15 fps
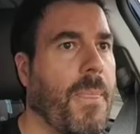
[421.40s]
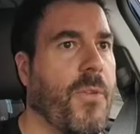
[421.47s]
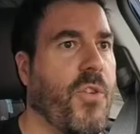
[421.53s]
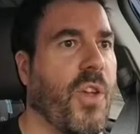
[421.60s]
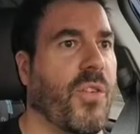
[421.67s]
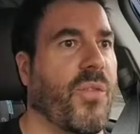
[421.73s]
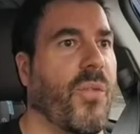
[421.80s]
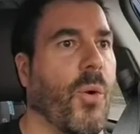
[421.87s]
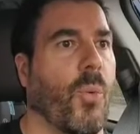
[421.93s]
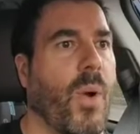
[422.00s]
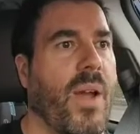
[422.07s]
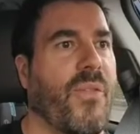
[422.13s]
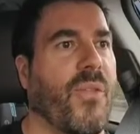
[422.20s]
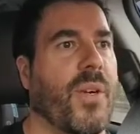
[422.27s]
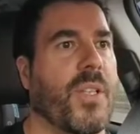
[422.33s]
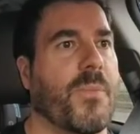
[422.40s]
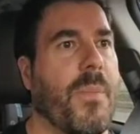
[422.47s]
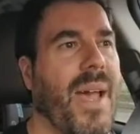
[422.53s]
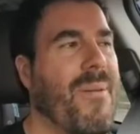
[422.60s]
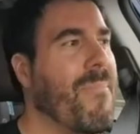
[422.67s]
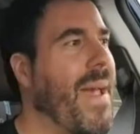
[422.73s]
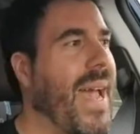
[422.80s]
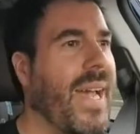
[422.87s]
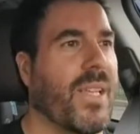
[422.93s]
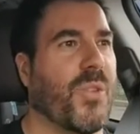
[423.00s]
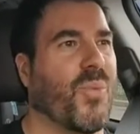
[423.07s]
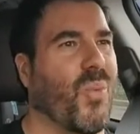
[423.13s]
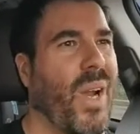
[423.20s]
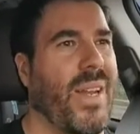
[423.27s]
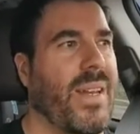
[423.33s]
just for reference, my
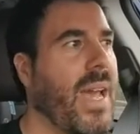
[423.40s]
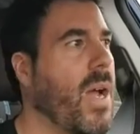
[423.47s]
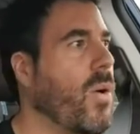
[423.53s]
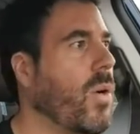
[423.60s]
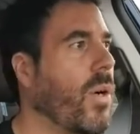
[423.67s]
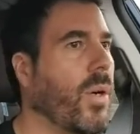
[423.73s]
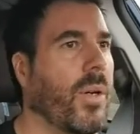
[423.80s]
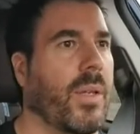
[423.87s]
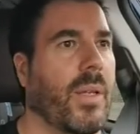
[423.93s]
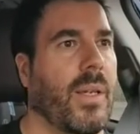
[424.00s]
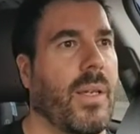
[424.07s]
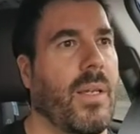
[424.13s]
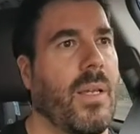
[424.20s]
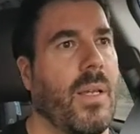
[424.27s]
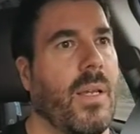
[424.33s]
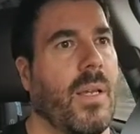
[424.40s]
max right now currently